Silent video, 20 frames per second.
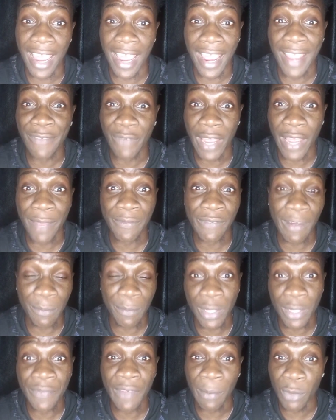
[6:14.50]
if I'm
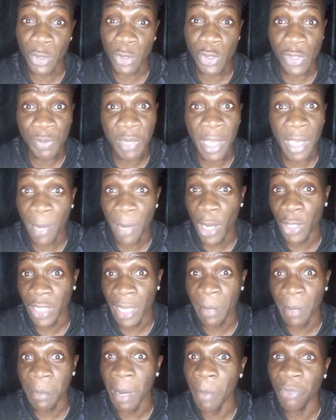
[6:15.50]
going to speak about
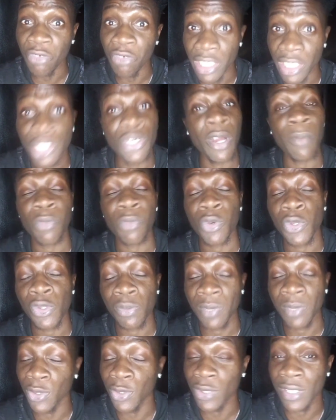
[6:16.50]
them, I'm really sure I'm going to
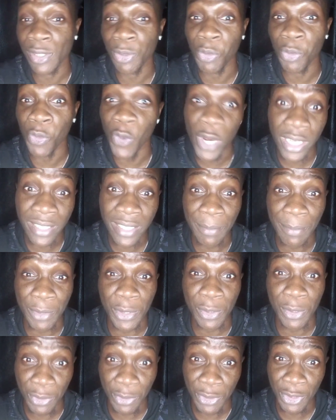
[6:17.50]
be using some words I'm not
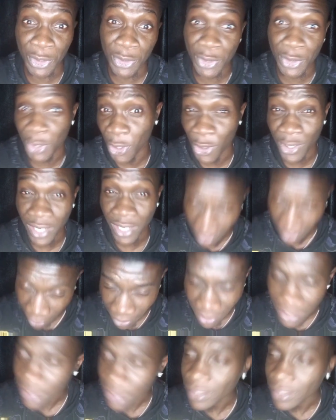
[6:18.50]
supposed to use on here.